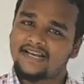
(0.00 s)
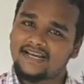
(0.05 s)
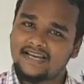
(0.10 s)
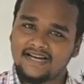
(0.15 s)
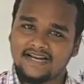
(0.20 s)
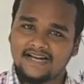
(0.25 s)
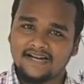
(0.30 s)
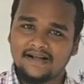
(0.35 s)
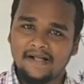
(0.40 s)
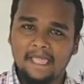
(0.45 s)

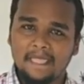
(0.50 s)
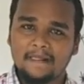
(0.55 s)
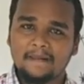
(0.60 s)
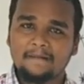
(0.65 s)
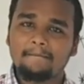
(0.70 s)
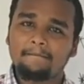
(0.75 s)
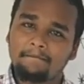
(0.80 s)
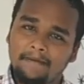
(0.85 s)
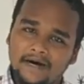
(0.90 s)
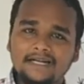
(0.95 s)
Clear?
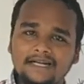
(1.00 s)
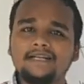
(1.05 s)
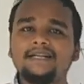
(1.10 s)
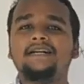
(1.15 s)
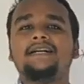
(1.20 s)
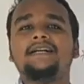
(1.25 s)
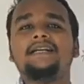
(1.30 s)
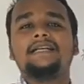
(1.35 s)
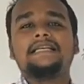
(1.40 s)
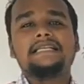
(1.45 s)

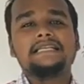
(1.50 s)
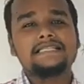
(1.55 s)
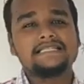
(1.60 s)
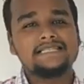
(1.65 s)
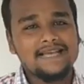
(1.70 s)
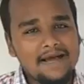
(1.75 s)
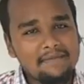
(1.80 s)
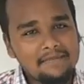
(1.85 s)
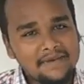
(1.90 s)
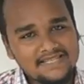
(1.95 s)
But
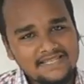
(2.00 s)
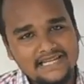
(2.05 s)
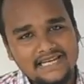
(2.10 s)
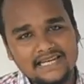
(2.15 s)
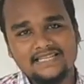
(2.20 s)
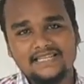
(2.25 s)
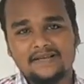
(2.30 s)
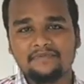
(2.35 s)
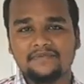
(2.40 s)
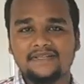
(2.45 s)
some
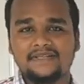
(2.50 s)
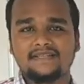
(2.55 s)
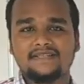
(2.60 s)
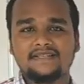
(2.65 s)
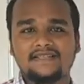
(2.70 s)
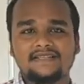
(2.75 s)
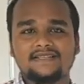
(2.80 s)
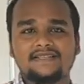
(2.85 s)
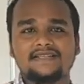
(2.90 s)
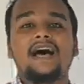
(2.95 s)
acidic
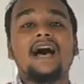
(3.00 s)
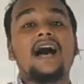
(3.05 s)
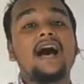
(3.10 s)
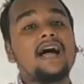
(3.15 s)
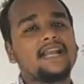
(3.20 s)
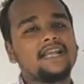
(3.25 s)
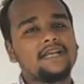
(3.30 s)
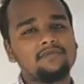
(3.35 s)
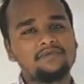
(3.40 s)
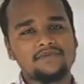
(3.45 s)
substances
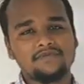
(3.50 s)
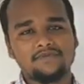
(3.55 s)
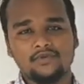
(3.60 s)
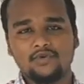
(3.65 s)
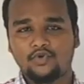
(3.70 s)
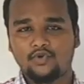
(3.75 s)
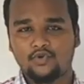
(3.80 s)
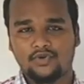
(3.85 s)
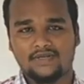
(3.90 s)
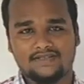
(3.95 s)
are
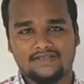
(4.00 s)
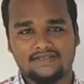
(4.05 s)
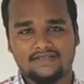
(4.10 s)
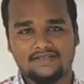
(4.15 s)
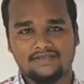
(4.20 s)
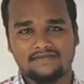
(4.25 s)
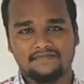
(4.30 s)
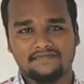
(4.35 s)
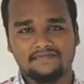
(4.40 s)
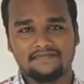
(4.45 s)
useful to
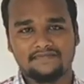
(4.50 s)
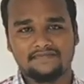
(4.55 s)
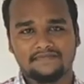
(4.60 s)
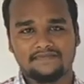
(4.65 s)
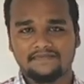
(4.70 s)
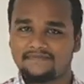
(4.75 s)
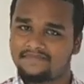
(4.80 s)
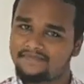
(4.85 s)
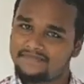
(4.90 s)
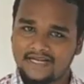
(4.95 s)
us,
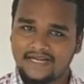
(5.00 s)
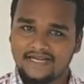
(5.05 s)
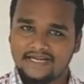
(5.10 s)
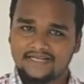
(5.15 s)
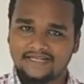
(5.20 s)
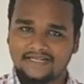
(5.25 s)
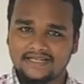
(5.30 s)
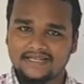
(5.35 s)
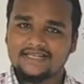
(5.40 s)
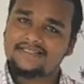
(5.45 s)

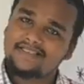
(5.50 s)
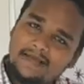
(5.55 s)
right?